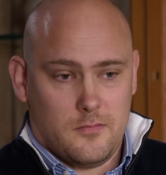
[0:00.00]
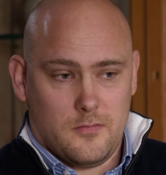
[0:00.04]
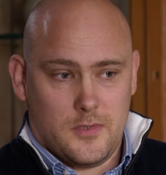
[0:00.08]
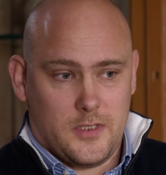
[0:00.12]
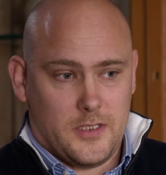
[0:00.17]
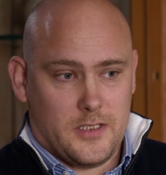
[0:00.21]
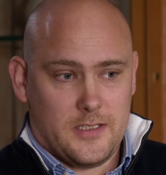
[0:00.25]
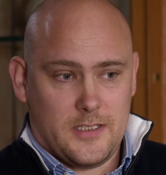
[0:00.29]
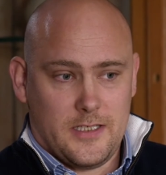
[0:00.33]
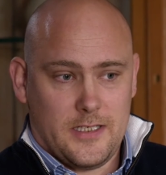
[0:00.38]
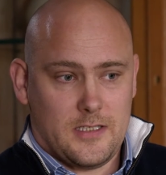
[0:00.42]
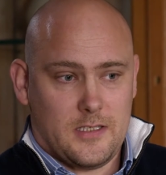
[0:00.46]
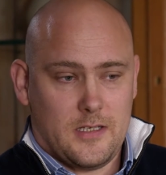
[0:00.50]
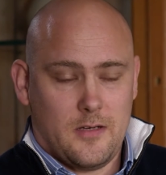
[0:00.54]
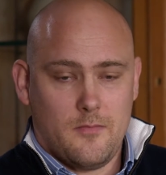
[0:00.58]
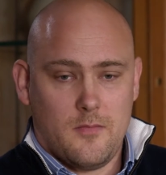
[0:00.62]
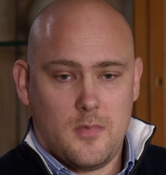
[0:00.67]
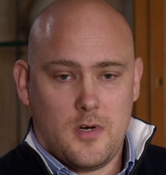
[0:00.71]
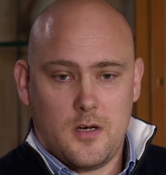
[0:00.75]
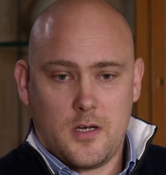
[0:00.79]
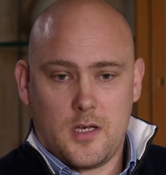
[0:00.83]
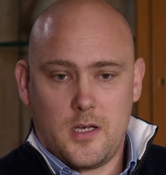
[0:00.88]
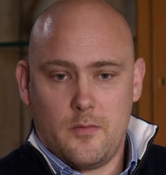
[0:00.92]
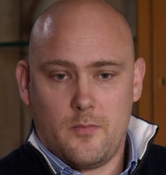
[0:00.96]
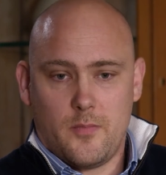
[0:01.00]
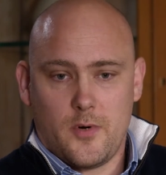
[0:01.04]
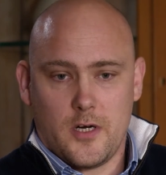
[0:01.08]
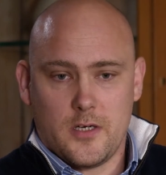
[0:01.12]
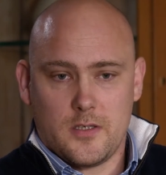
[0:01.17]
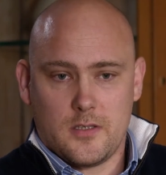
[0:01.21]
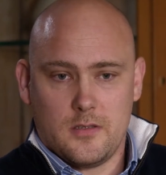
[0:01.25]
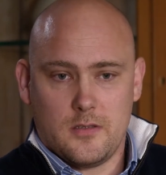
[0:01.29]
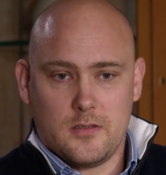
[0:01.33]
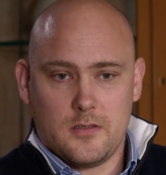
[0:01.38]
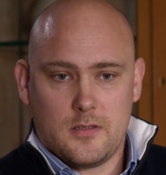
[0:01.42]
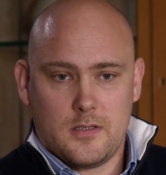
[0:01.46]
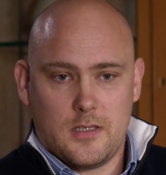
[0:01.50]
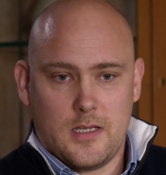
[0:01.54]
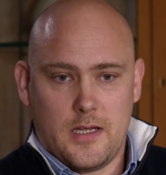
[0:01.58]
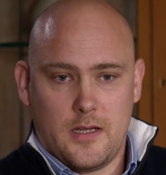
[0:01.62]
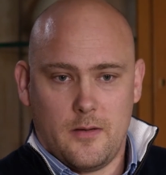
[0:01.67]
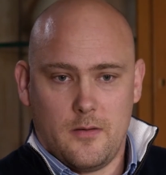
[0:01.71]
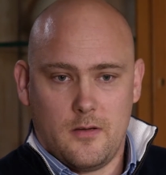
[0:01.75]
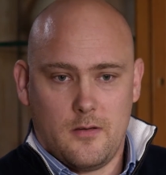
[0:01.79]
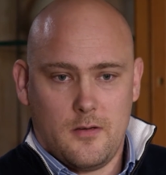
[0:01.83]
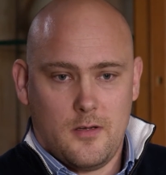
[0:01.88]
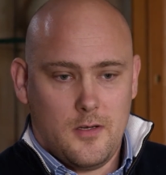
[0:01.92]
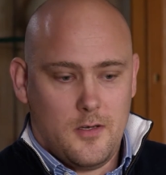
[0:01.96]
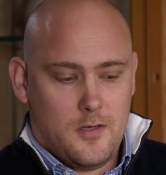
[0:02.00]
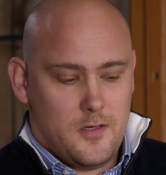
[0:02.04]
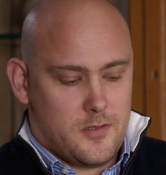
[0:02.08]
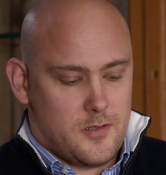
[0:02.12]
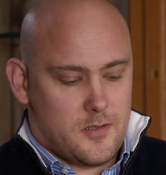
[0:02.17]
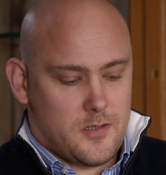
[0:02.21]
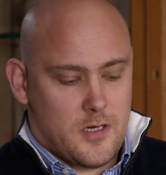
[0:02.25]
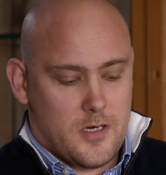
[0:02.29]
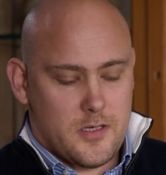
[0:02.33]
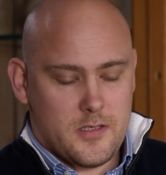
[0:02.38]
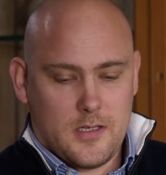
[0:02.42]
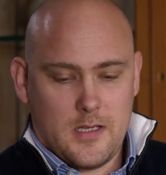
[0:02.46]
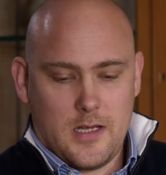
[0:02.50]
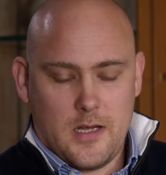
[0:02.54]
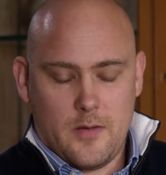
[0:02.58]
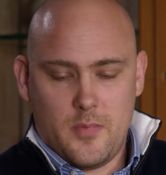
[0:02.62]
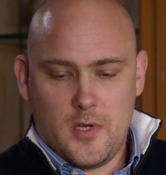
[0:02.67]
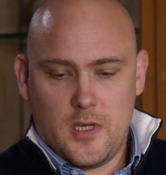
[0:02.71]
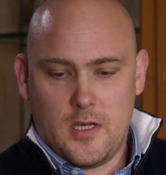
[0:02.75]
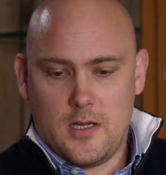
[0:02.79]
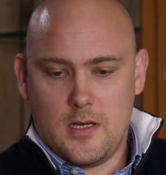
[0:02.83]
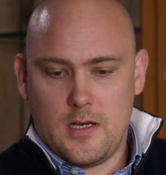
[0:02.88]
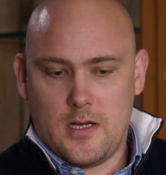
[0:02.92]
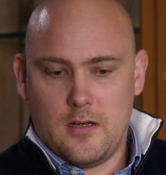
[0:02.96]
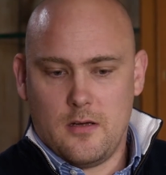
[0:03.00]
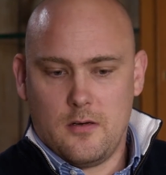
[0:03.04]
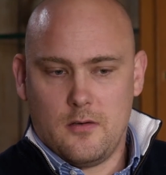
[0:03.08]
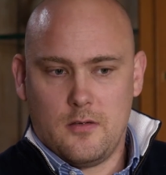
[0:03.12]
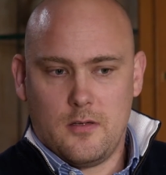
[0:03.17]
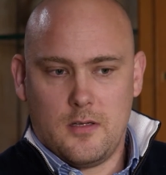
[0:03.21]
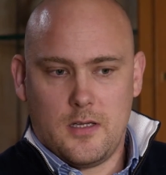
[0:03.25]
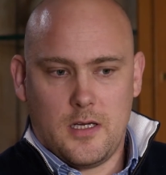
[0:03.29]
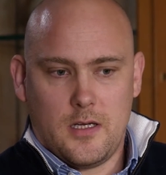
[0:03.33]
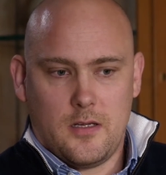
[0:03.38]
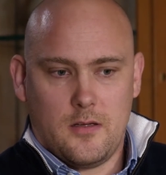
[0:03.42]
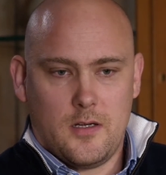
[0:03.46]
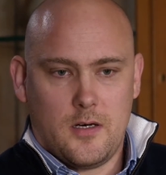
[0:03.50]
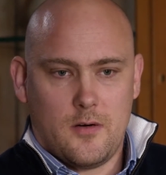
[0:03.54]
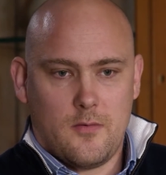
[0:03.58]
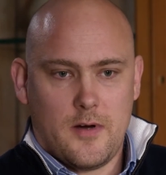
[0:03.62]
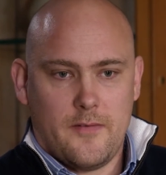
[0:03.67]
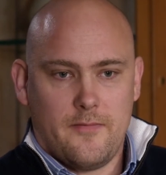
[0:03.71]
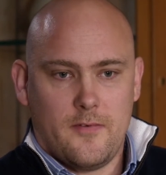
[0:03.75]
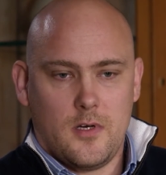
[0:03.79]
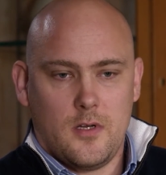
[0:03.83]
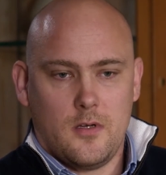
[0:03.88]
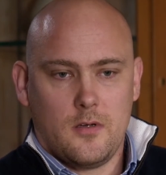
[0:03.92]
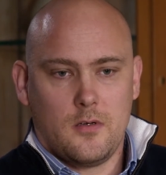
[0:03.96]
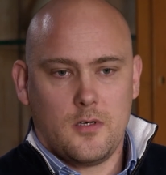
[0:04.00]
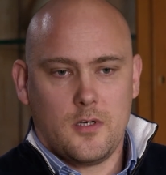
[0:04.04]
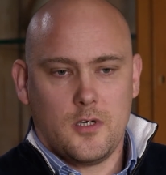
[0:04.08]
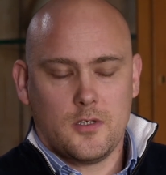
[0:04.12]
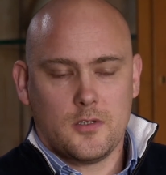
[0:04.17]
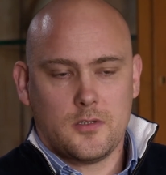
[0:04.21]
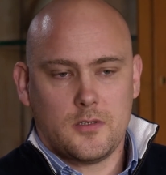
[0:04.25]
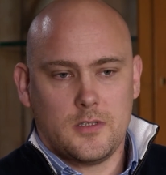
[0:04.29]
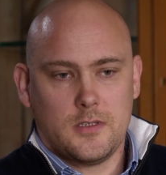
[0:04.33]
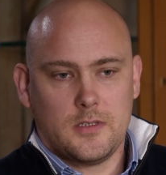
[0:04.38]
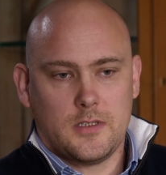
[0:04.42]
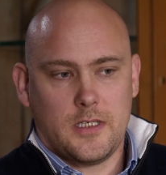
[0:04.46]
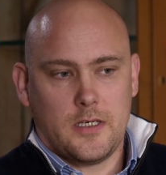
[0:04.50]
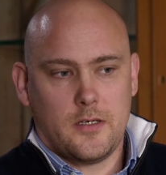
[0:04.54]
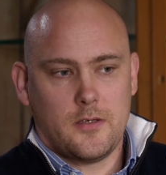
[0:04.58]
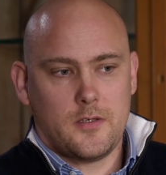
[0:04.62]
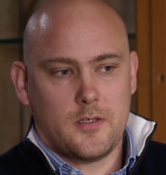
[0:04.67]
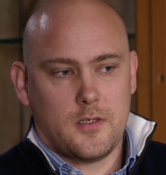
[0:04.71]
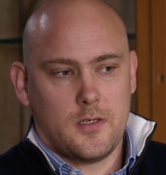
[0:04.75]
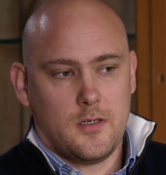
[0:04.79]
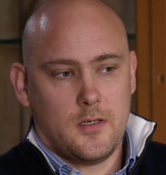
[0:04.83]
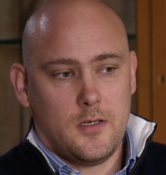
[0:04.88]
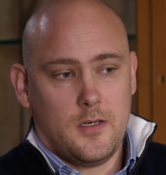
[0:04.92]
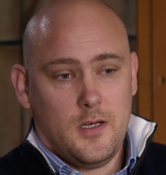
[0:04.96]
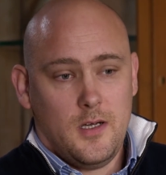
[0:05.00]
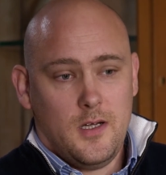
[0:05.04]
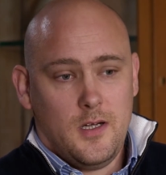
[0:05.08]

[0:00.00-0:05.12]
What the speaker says: existing market presence, their size of their P&L and their revenue costs, etc.